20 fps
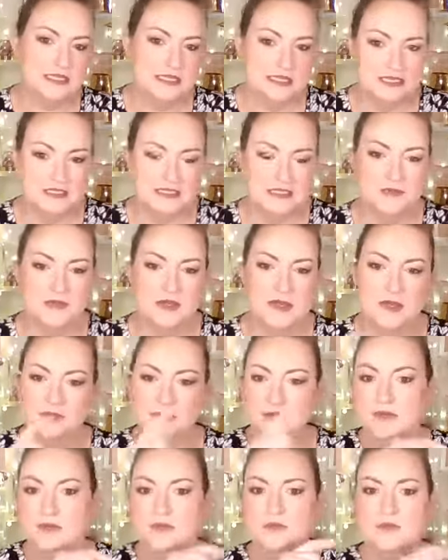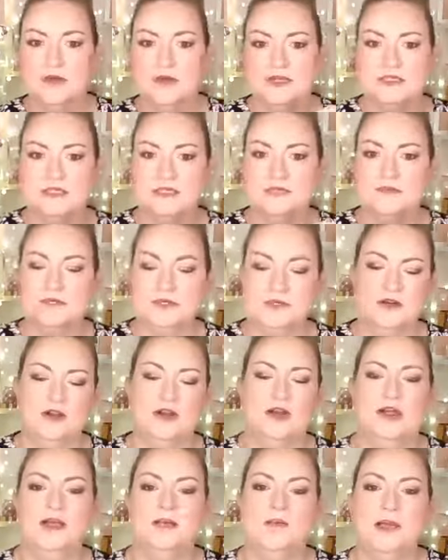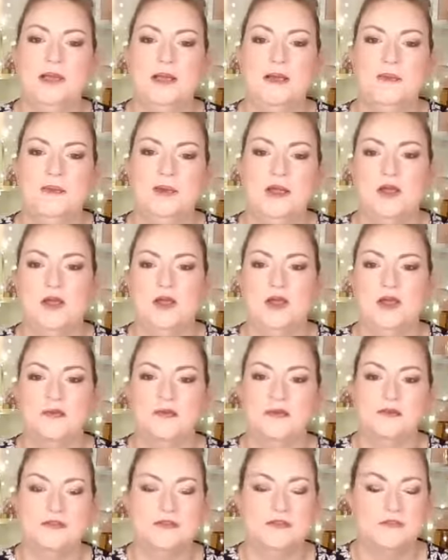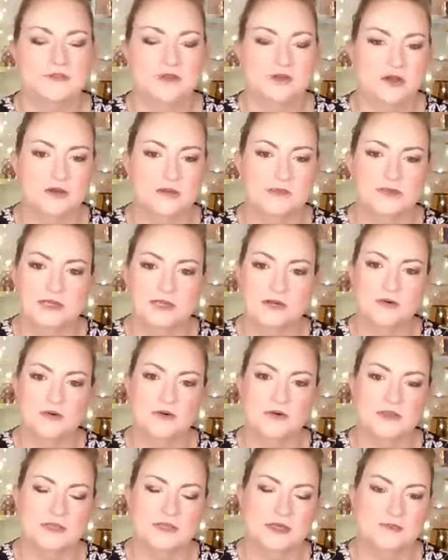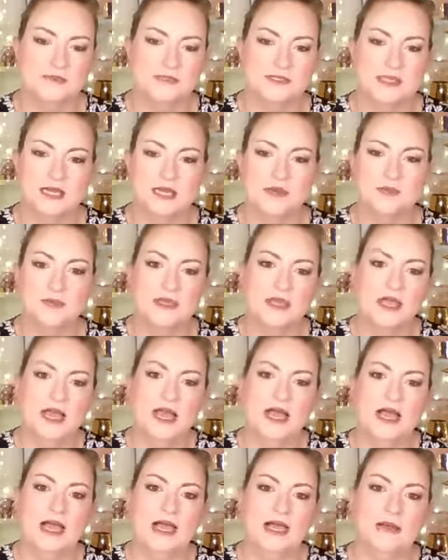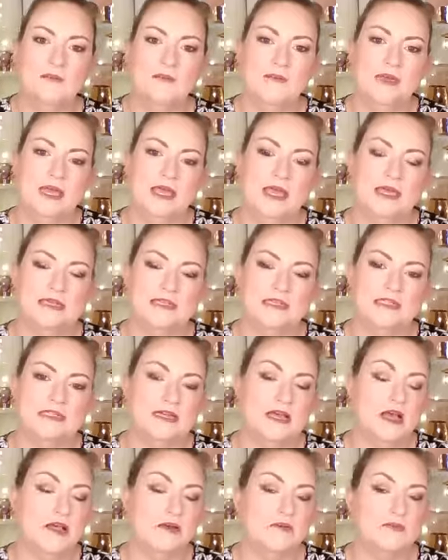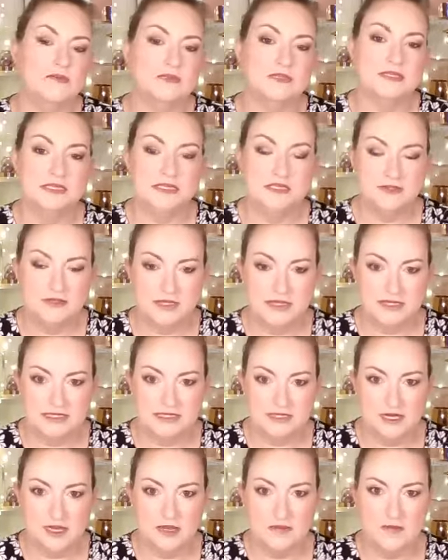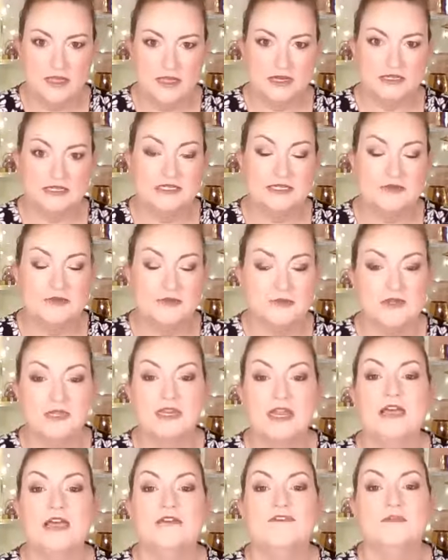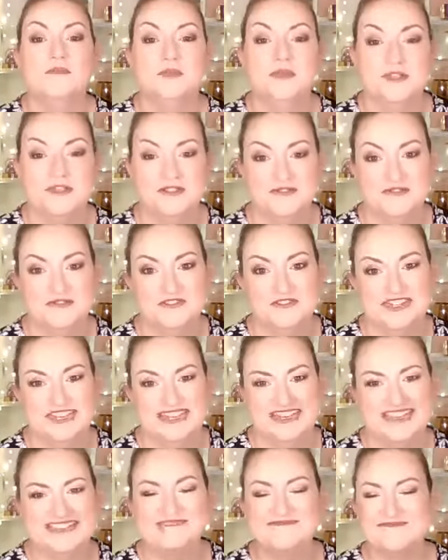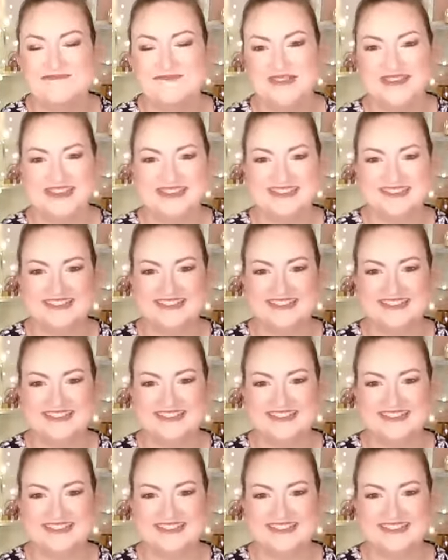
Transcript: next time. I hope you'll press subscribe. I hope that you'll leave a comment or a thumbs up, and I will see you next time. And until then, have a beautiful day. Bye.